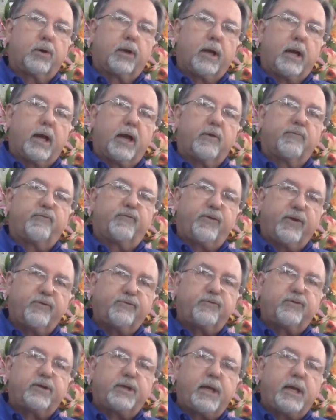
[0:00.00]
a
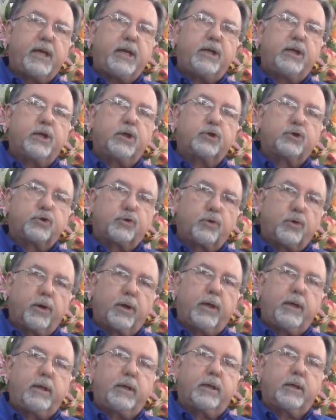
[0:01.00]
$15
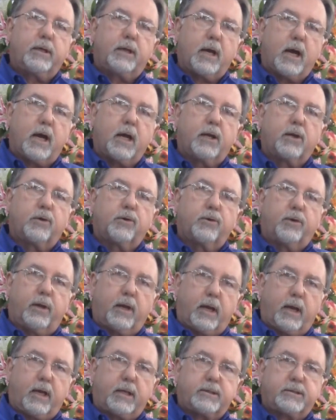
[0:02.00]
trillion
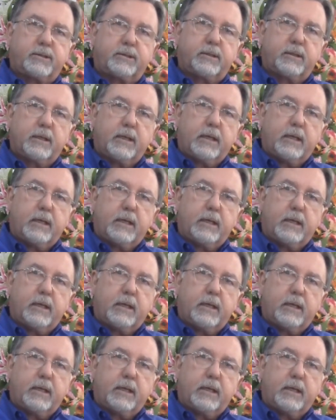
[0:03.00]
debt.